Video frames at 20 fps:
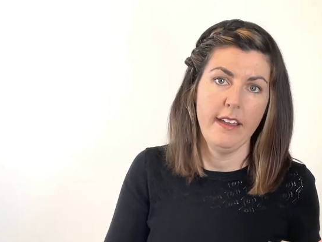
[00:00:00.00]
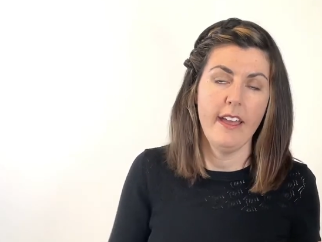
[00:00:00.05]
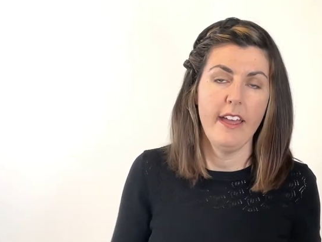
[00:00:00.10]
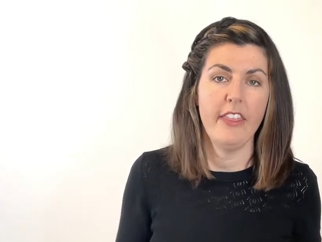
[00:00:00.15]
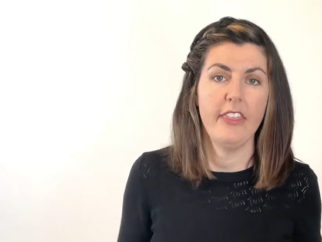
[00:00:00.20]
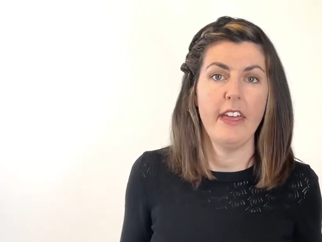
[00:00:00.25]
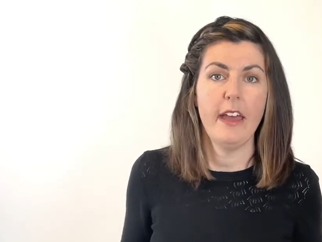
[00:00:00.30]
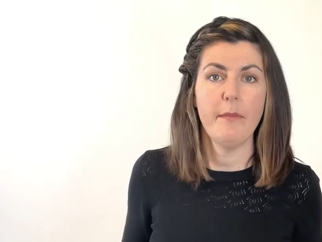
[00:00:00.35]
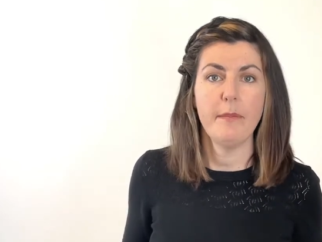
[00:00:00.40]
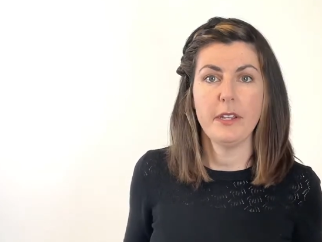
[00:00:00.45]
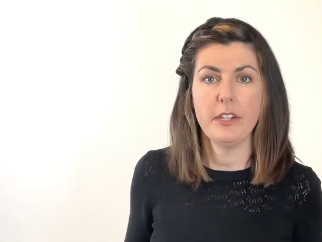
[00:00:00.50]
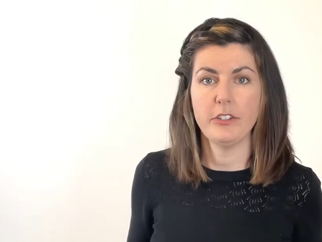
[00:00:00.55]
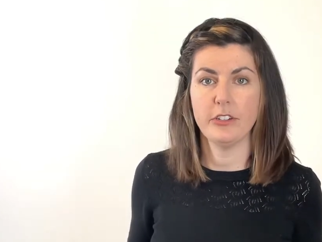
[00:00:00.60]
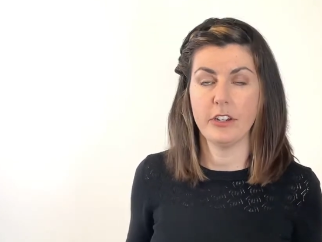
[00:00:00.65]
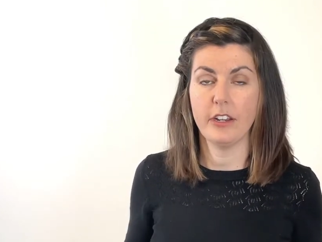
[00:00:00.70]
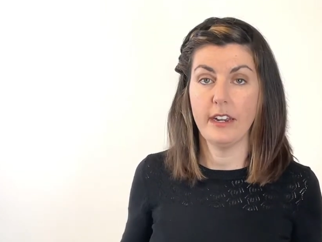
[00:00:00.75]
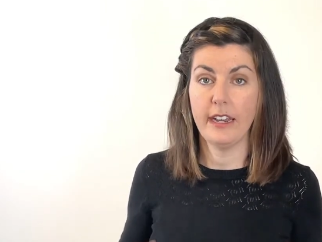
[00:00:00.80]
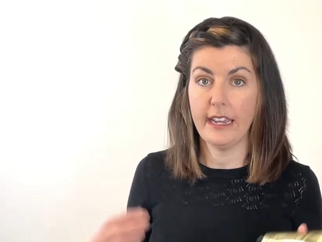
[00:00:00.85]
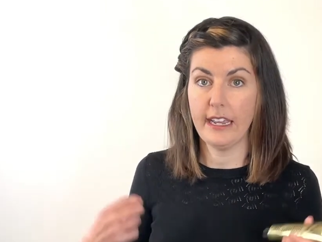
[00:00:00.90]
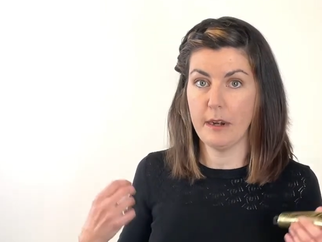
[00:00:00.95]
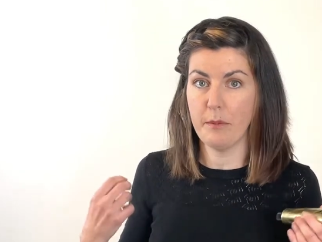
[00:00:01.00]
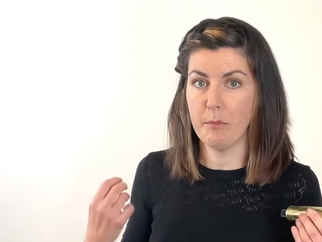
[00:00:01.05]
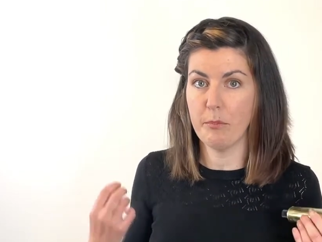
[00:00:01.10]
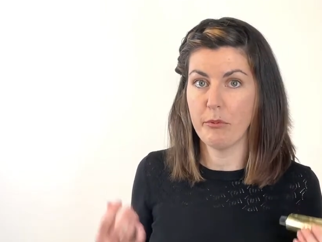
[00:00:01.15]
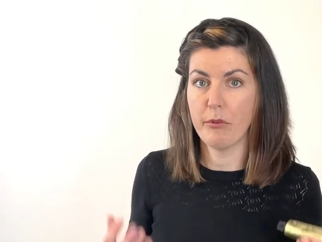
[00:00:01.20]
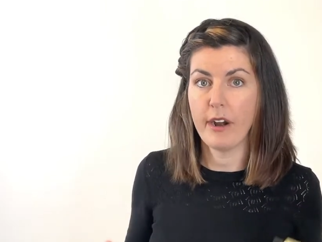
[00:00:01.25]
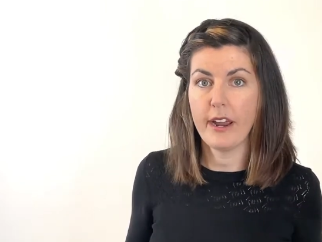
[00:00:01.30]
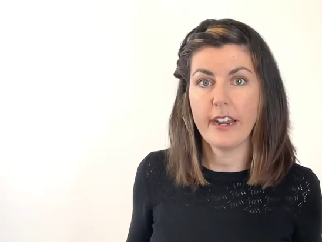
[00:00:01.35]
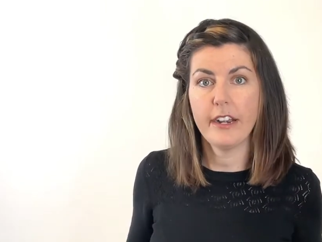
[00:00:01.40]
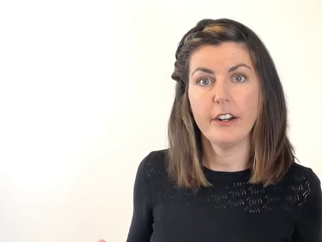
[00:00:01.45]
That means you're going to get a
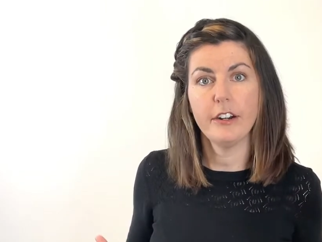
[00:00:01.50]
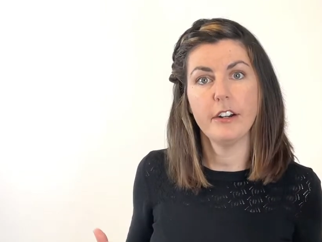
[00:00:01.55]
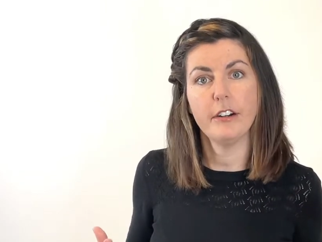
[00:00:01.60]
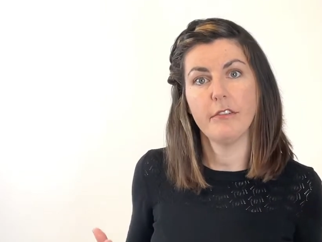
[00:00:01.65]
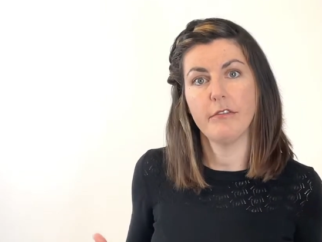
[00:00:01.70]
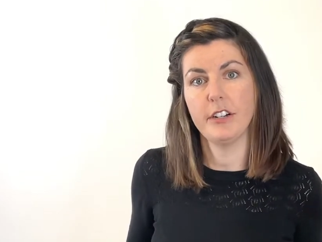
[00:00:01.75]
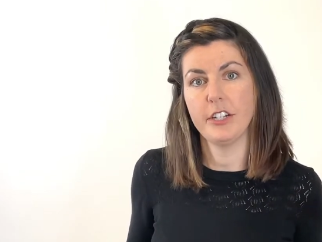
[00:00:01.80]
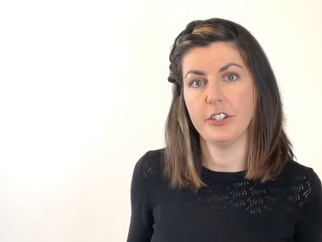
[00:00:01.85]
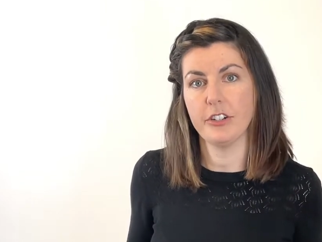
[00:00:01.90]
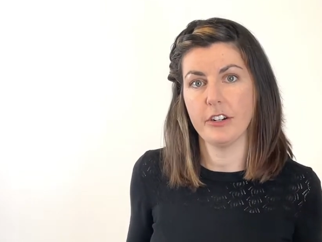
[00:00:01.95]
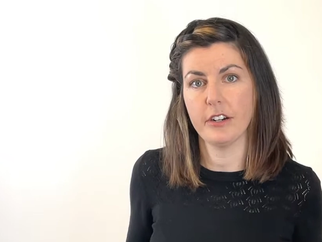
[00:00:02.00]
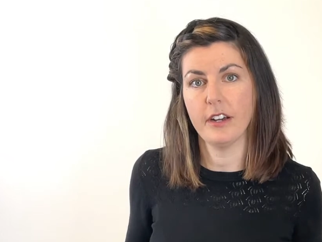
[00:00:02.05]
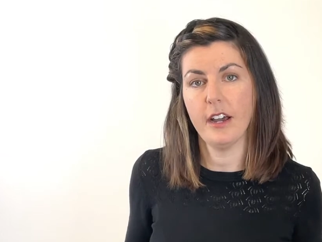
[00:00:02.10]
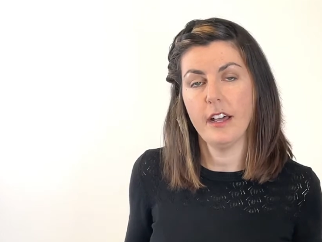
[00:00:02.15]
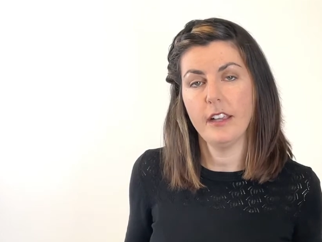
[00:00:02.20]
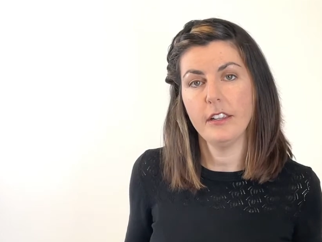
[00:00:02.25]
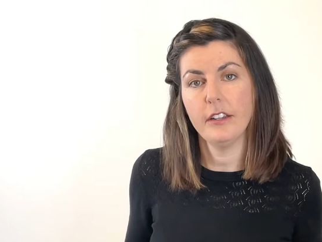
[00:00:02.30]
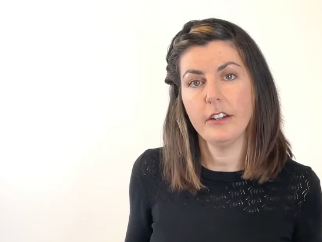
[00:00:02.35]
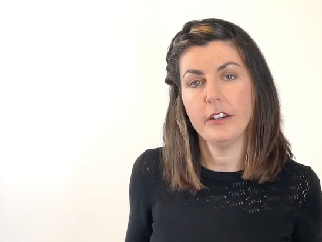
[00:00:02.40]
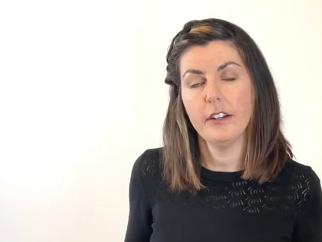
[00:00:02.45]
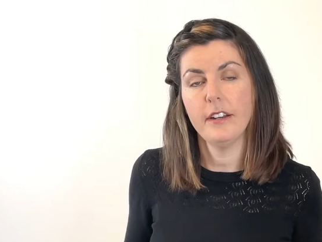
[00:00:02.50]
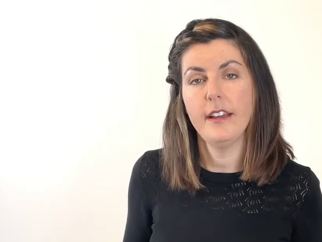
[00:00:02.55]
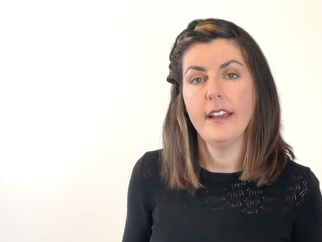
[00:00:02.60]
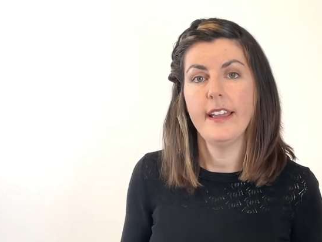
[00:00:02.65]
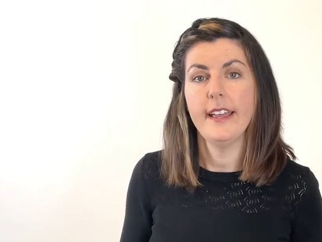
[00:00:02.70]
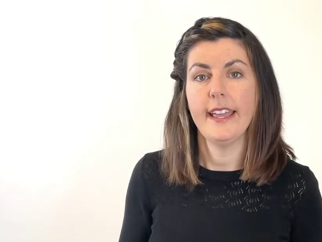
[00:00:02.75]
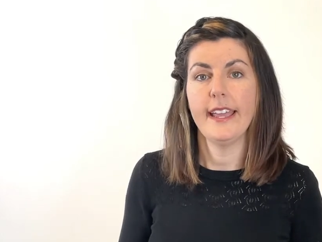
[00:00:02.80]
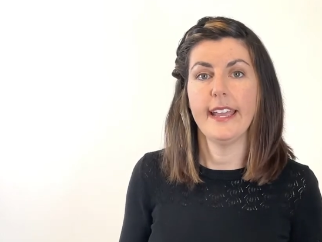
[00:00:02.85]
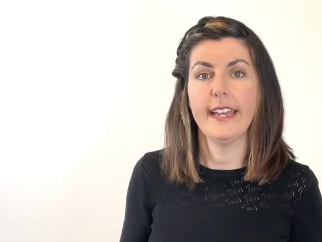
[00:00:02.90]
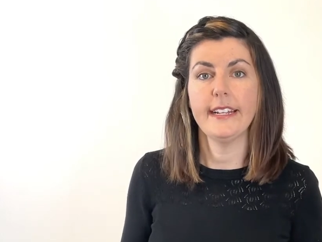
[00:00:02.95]
brighter, richer color,
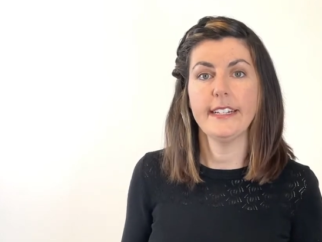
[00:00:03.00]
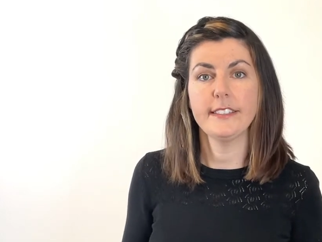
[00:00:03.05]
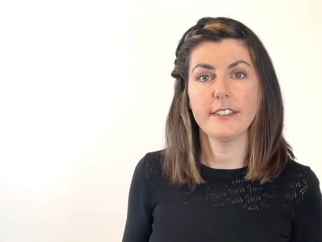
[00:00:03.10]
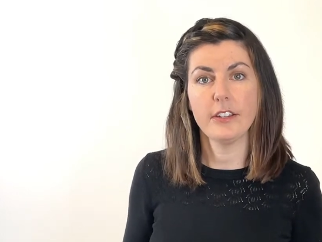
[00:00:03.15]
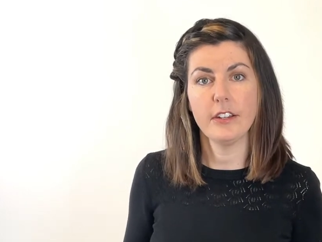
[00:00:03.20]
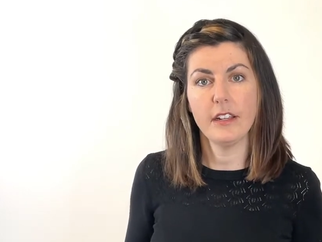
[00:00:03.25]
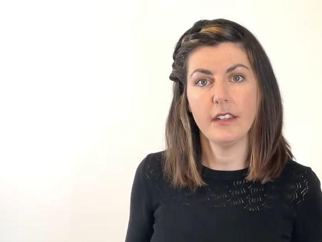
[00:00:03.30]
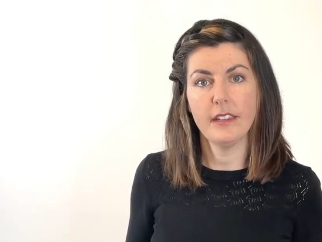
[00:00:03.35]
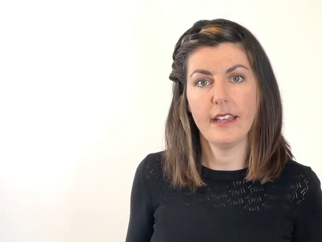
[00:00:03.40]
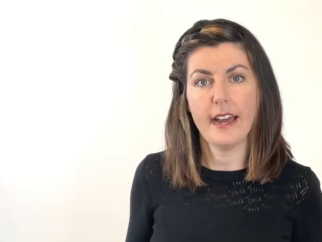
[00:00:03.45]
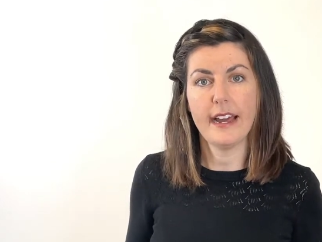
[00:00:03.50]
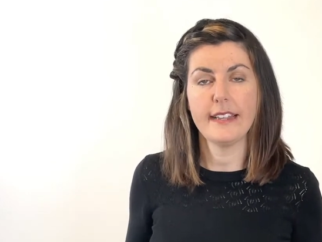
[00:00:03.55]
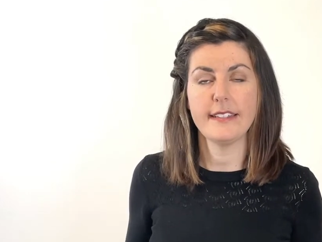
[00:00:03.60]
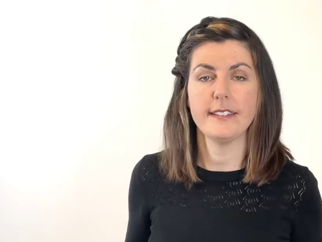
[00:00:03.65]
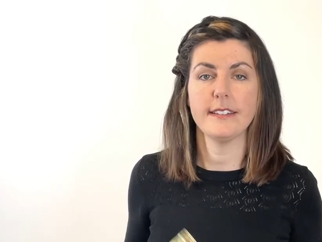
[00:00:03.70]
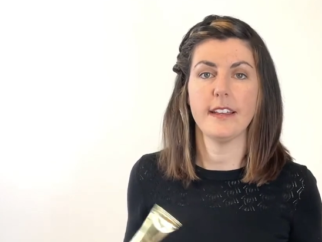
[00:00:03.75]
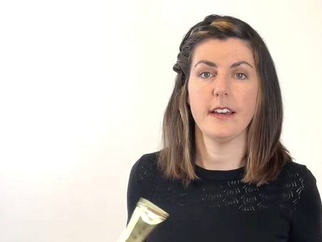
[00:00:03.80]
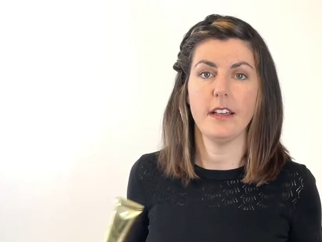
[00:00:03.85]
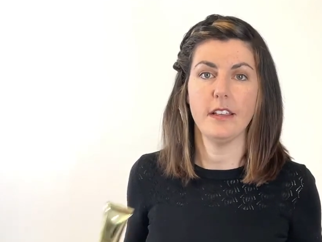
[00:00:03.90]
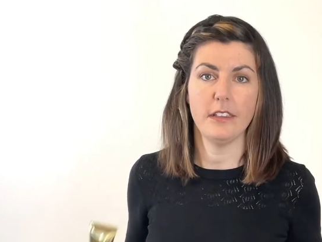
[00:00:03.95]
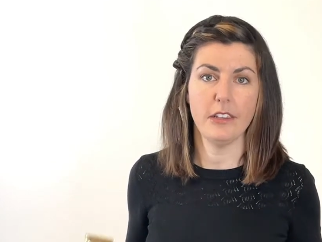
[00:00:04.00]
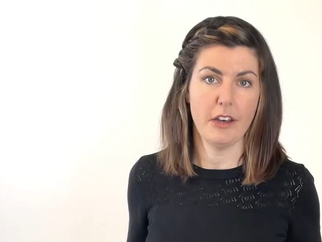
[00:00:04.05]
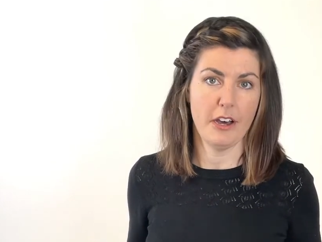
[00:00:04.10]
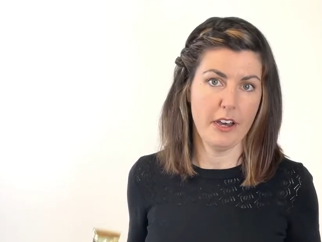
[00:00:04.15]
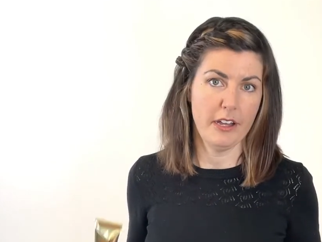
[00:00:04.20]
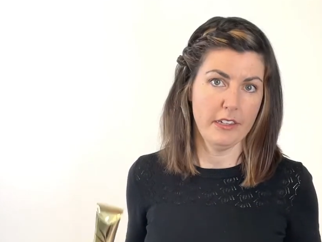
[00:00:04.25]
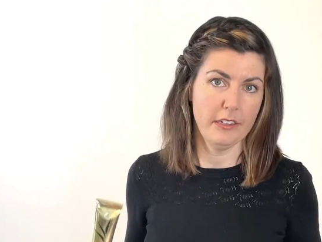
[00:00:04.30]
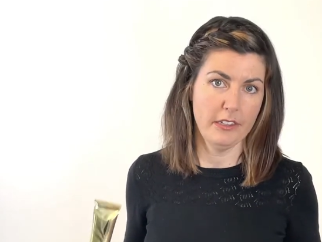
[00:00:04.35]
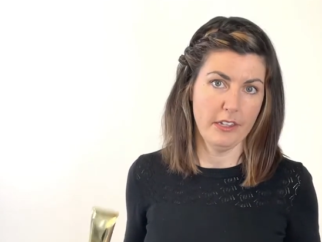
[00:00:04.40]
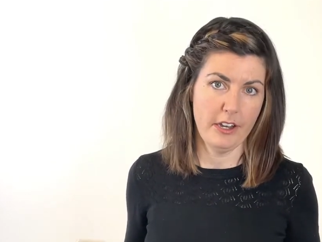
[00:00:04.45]
and it's going to last a
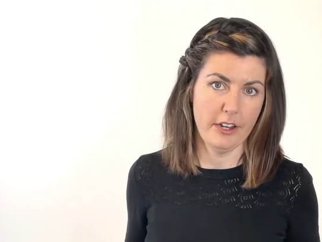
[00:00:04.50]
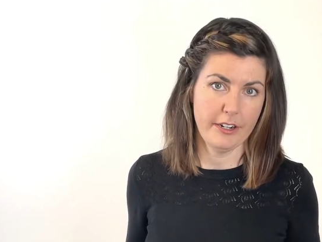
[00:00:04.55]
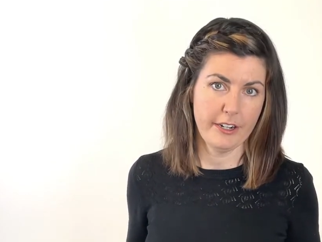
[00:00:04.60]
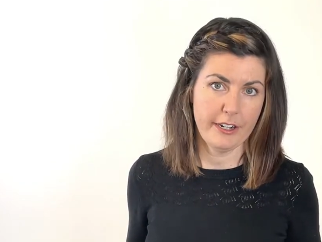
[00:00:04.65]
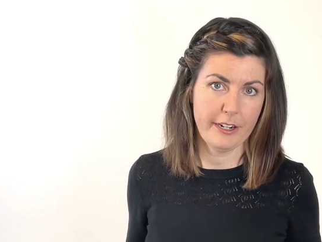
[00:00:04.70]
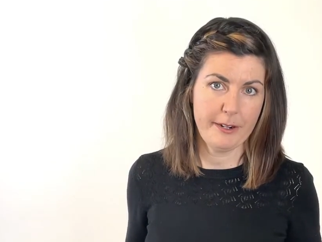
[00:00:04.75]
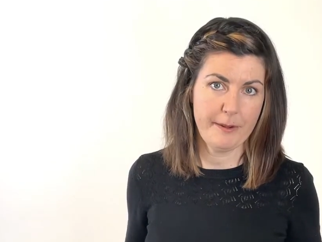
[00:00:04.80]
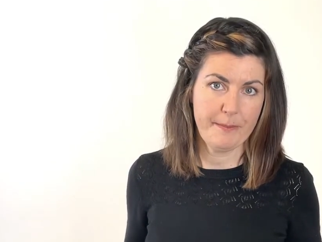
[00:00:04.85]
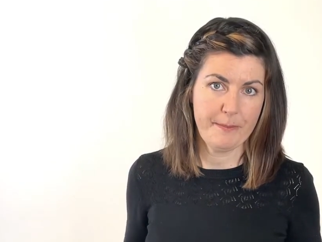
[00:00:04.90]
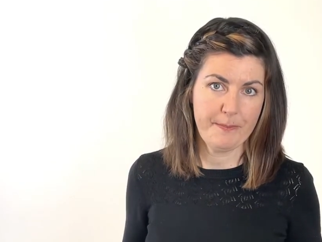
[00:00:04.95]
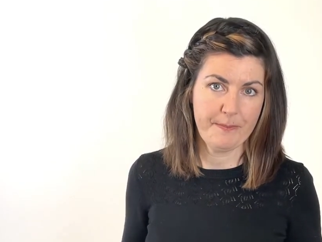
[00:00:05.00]
lot longer.